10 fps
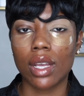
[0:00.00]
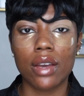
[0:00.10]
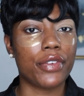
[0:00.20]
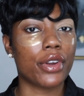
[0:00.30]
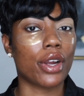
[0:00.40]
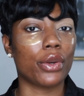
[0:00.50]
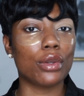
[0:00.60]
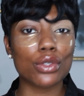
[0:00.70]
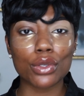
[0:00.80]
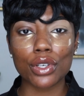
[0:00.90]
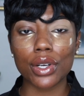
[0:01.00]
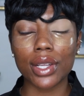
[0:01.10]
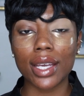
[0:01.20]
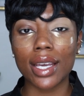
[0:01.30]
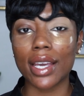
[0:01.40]
If you're a neutral
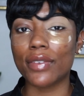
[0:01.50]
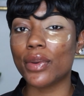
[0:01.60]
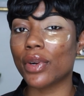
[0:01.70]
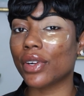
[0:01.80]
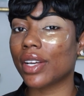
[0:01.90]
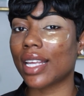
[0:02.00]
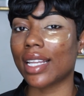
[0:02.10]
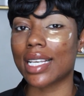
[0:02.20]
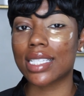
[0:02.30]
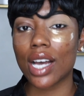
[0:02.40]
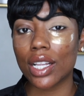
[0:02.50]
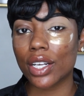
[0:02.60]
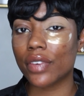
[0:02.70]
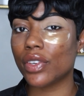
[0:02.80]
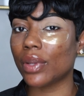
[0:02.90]
girly, if you're a girly that likes
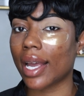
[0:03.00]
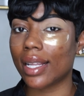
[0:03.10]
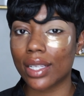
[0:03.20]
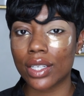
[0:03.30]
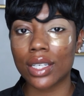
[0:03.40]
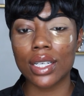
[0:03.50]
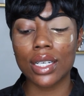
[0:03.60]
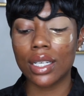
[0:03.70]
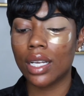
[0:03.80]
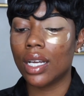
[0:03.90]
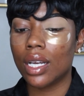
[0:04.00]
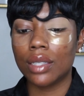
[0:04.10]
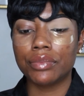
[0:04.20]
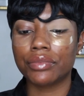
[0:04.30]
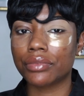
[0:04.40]
color, if you like glitter,
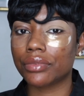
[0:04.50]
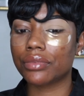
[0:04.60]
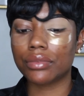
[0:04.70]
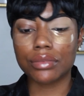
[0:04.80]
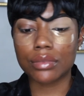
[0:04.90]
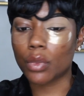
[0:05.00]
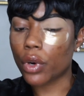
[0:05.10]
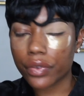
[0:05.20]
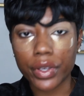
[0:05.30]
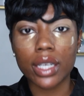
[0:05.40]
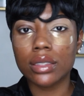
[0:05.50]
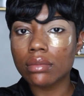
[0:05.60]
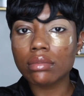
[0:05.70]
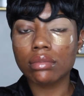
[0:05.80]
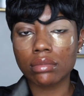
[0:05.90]
Morphe.
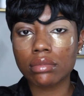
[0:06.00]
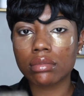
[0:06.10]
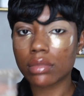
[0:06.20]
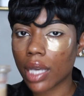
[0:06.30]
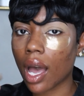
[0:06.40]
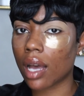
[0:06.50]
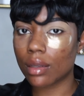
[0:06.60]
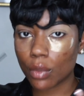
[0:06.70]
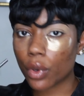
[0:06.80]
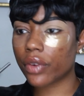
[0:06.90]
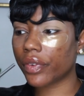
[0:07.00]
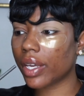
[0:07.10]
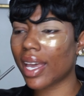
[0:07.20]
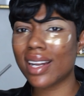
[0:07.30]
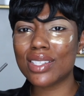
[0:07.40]
Yeah,
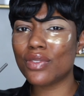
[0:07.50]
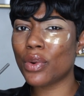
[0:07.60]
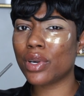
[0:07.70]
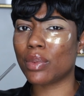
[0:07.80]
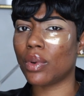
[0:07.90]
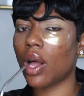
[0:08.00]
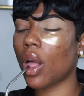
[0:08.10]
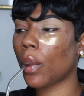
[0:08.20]
Morphe, and it's affordable.